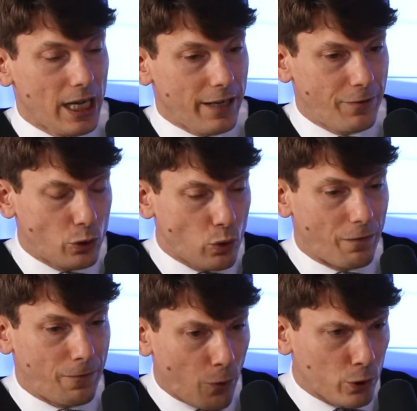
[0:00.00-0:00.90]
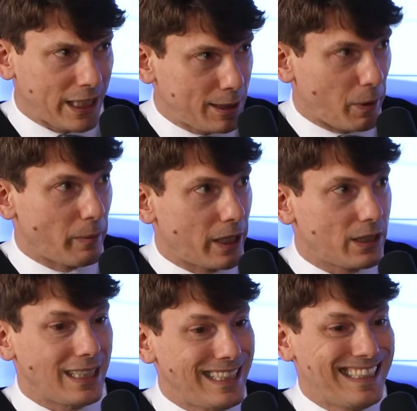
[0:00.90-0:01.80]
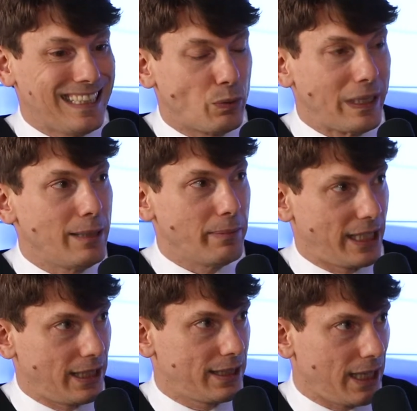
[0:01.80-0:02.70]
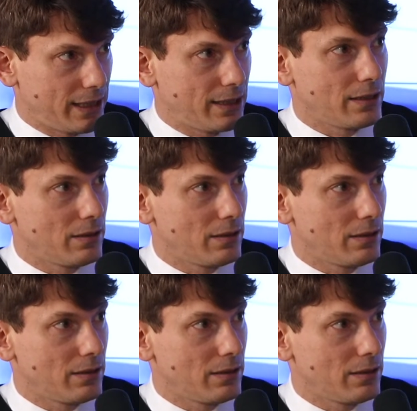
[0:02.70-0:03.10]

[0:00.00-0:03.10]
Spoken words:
if you do a thought experiment, is it really making sense?